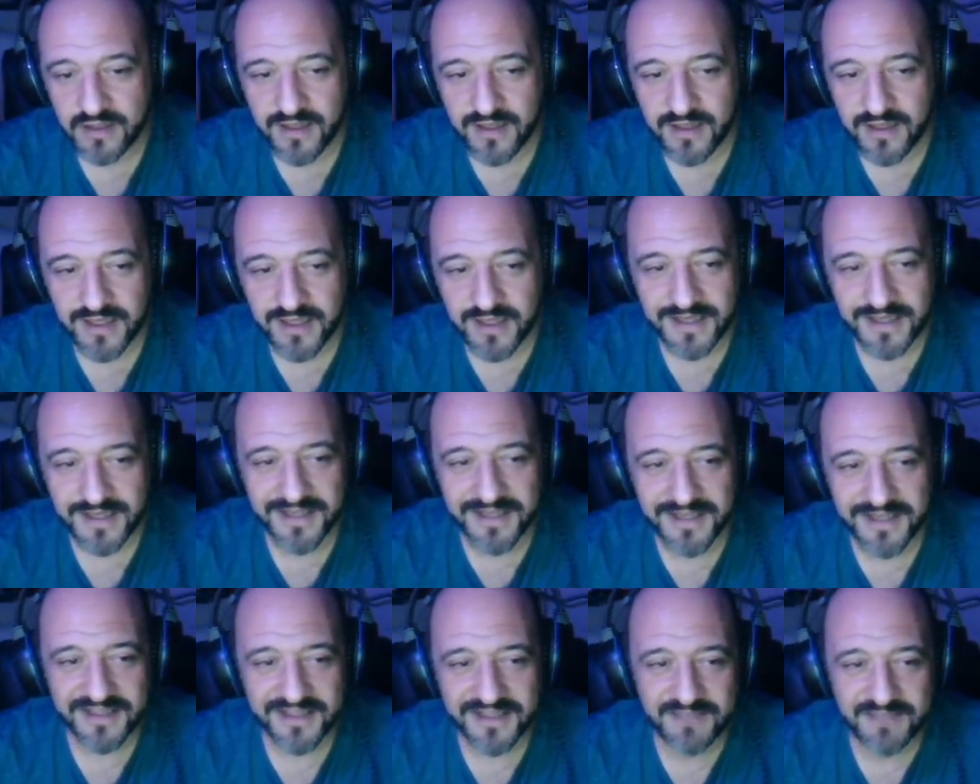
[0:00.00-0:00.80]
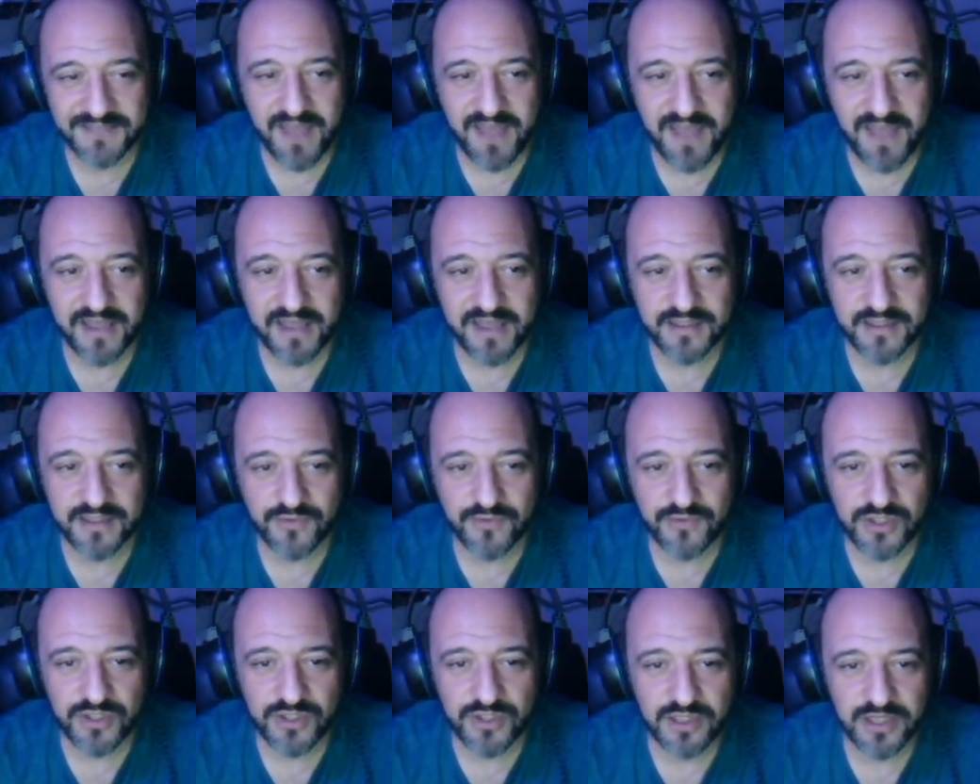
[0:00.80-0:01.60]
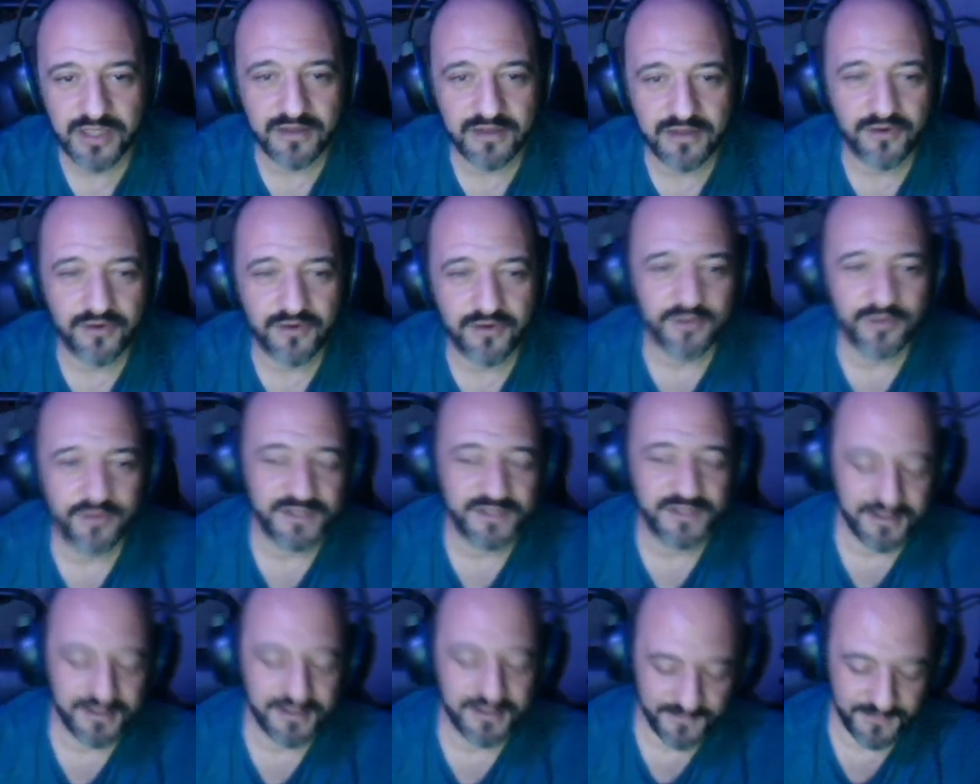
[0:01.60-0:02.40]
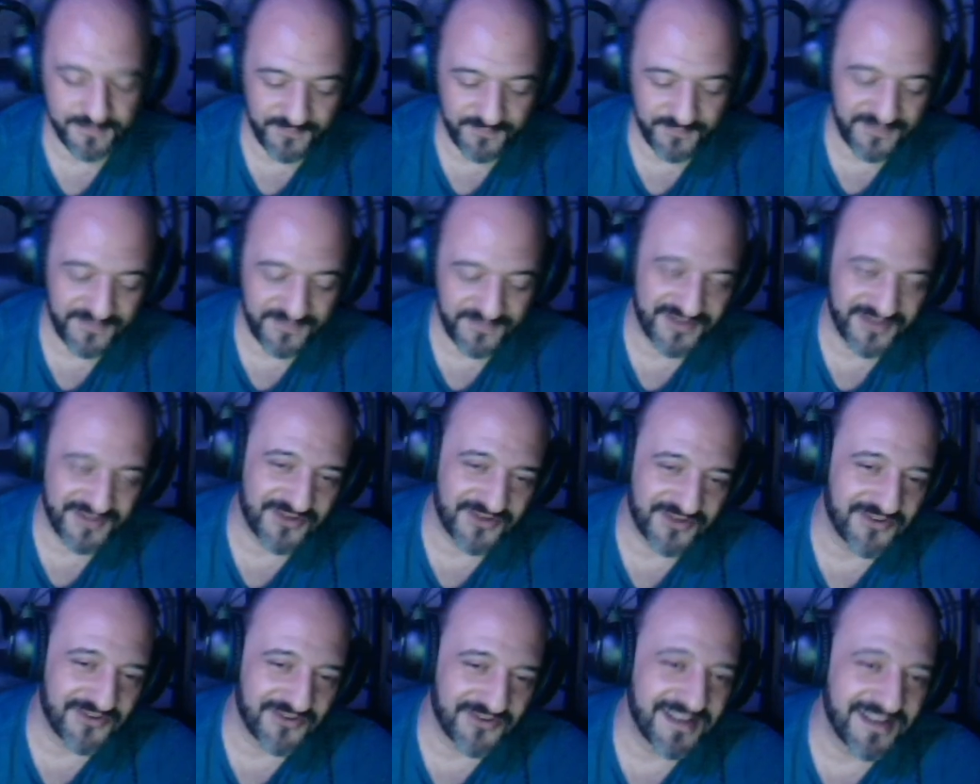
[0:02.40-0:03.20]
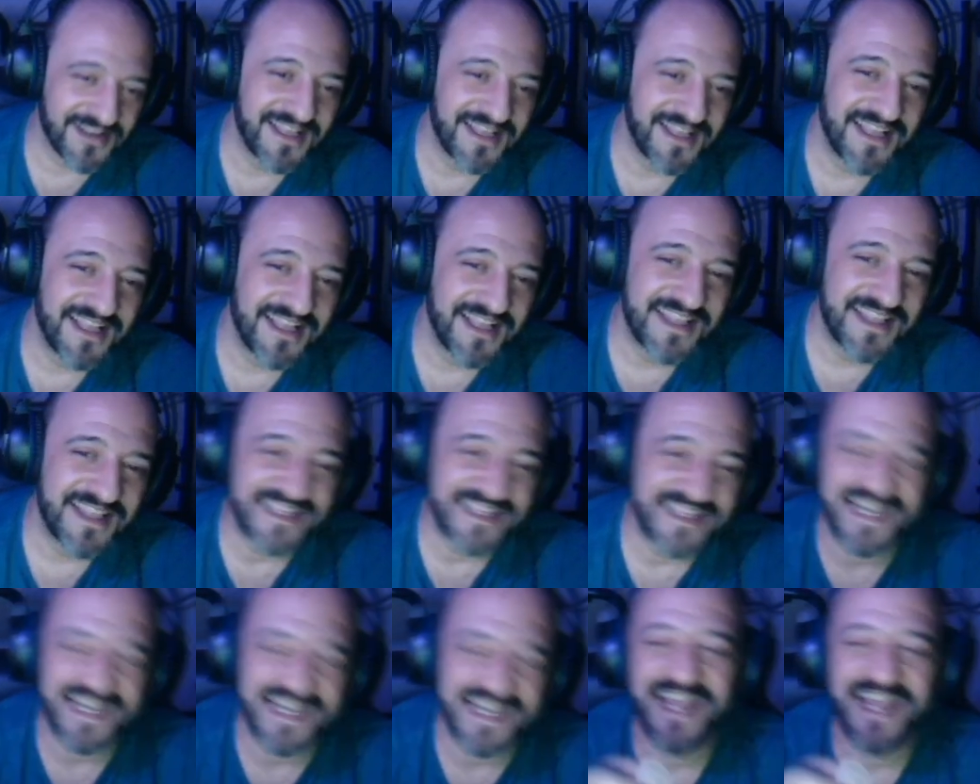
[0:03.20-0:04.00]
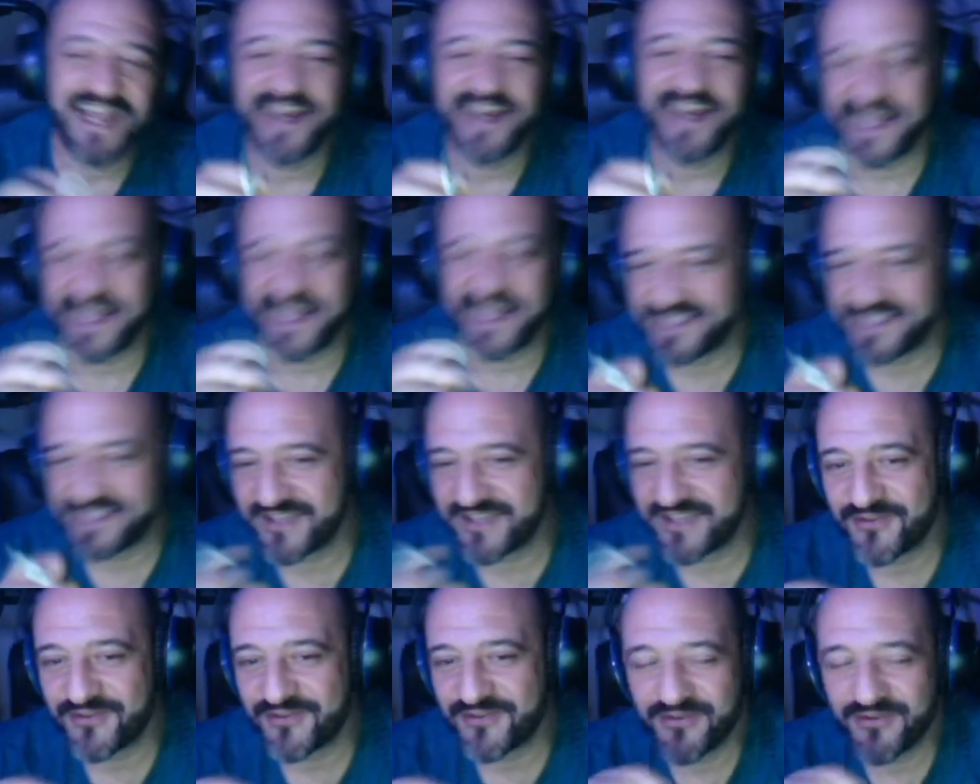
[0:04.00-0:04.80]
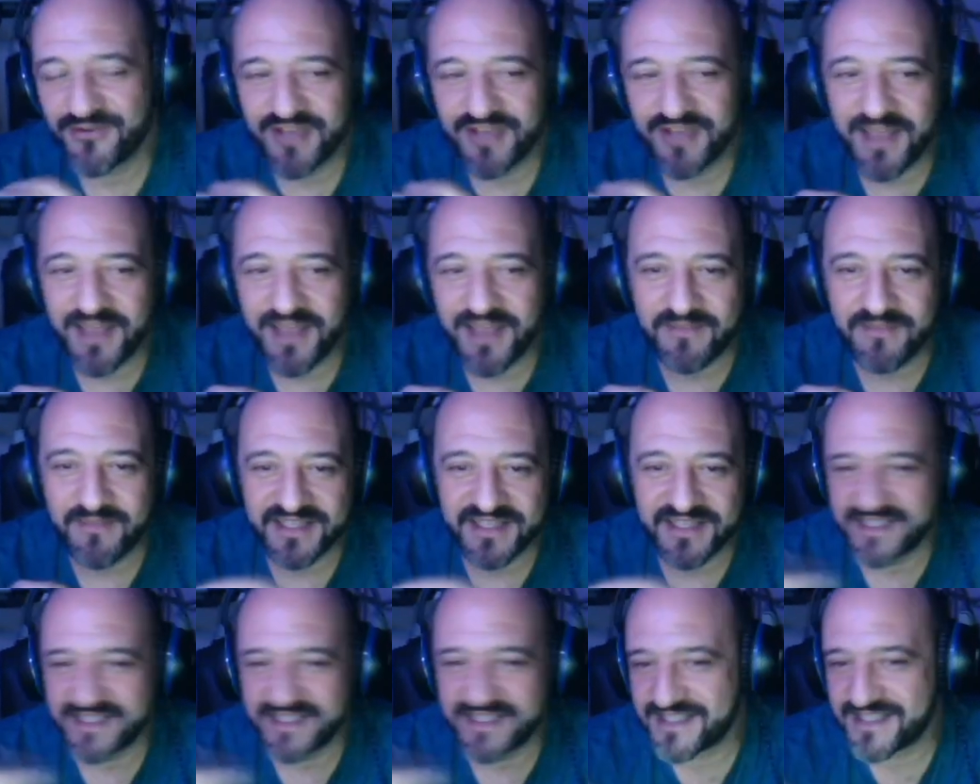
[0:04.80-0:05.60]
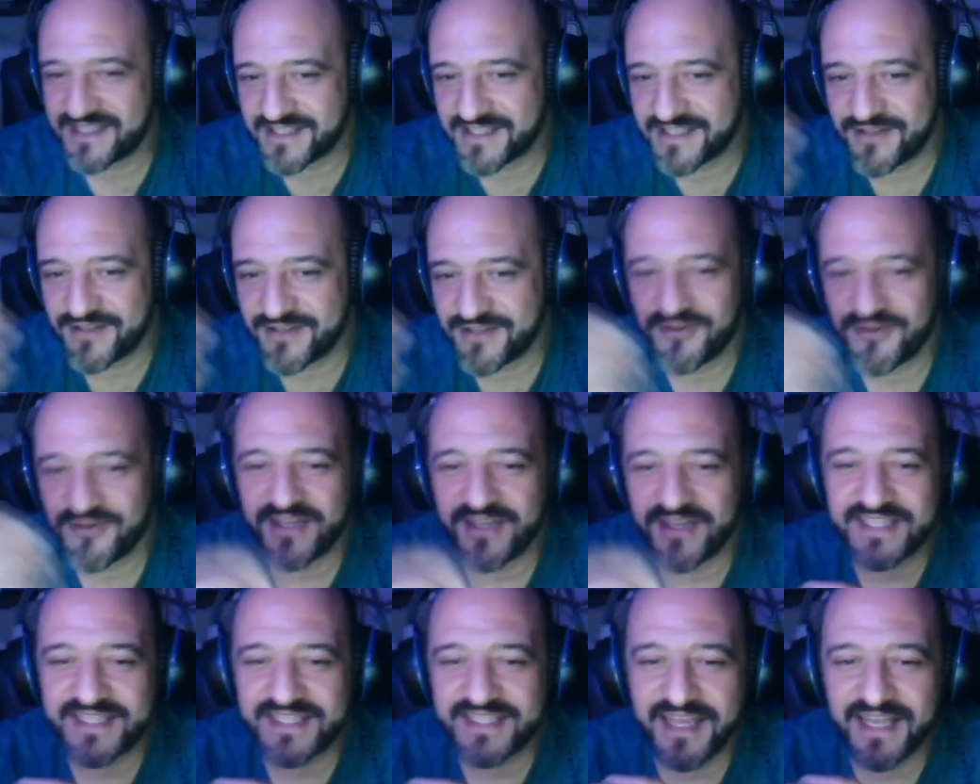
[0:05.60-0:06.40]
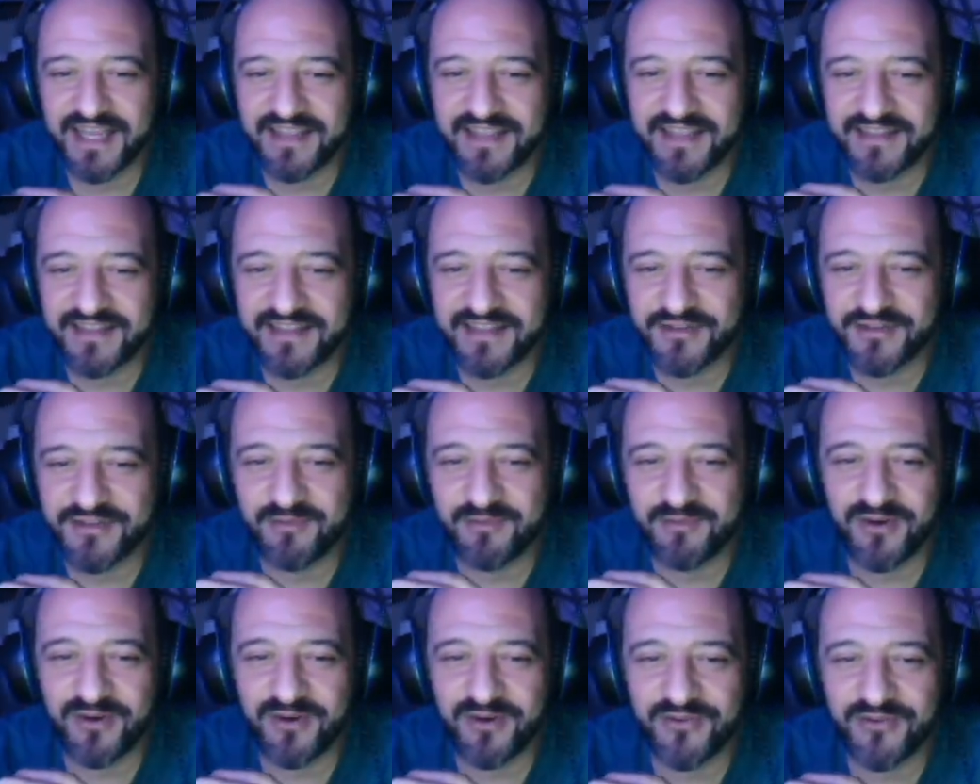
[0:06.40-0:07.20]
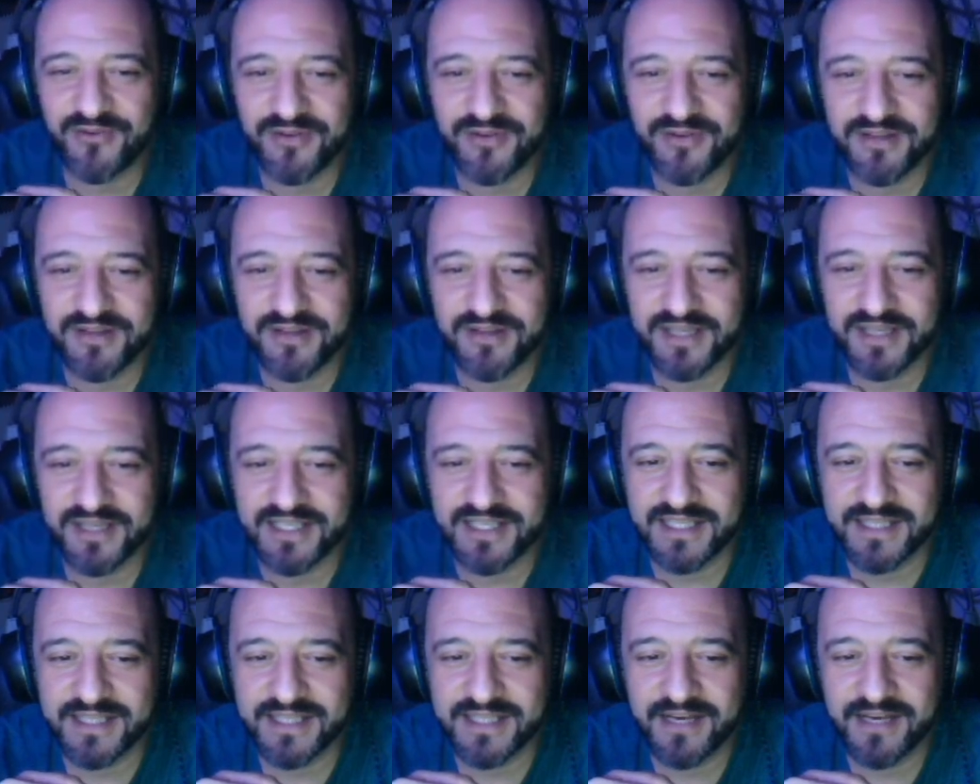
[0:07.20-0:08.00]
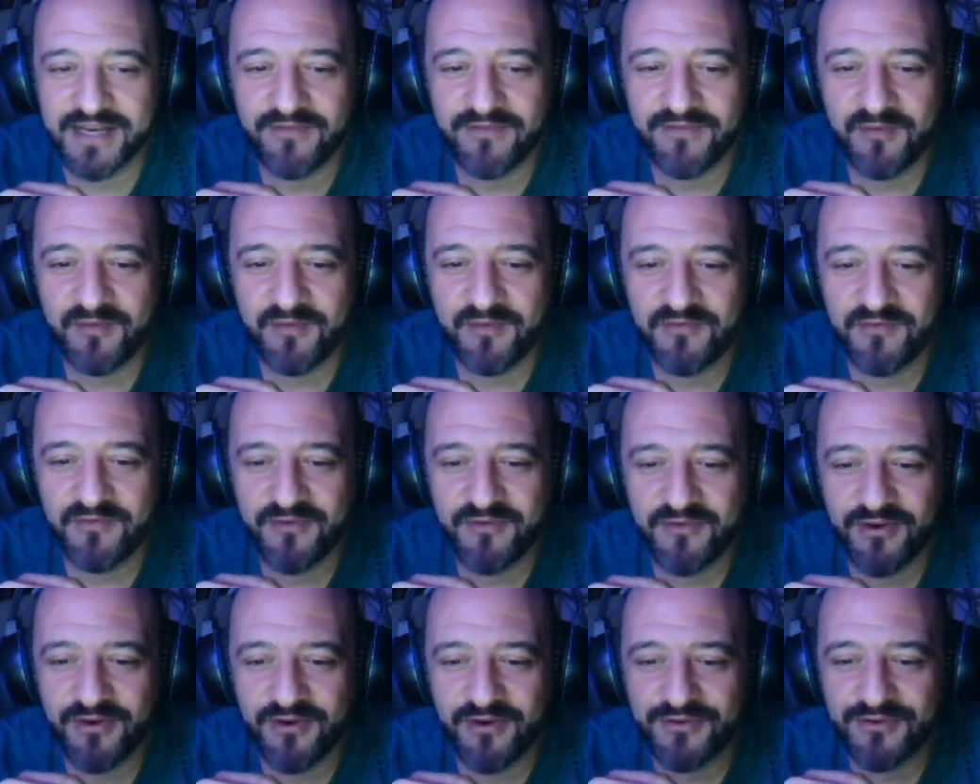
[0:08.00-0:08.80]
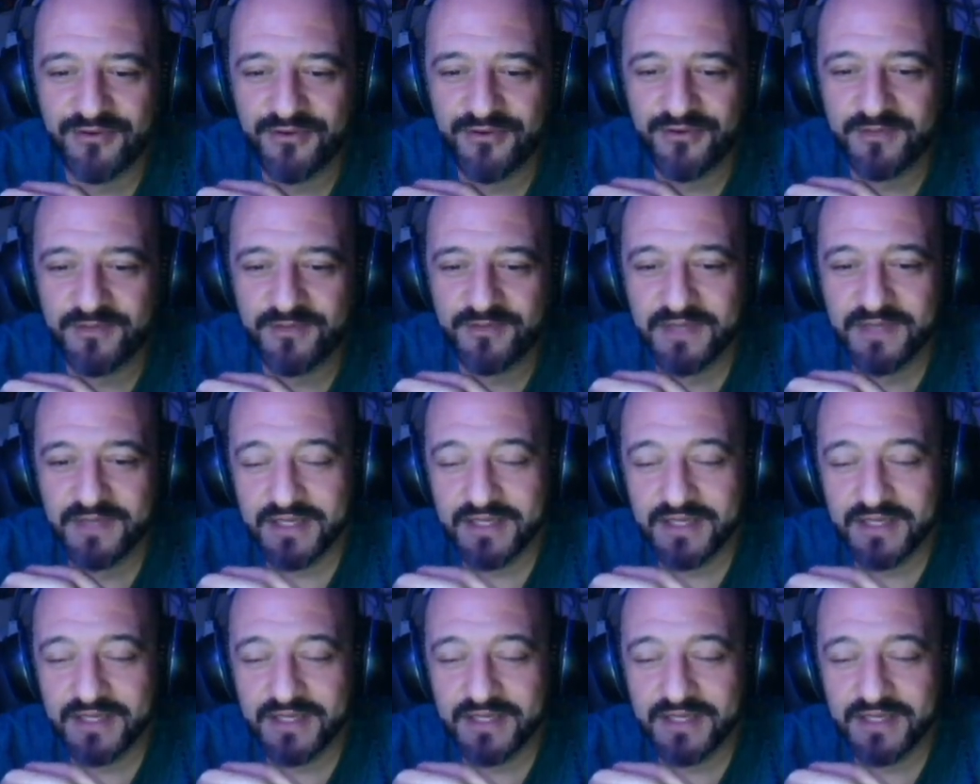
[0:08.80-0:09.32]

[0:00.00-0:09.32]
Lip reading: There's maggots which eat the corpses. So there's a lot of nice detail to the game. This is just aesthetic. There's no point to they get scared if I move close to them.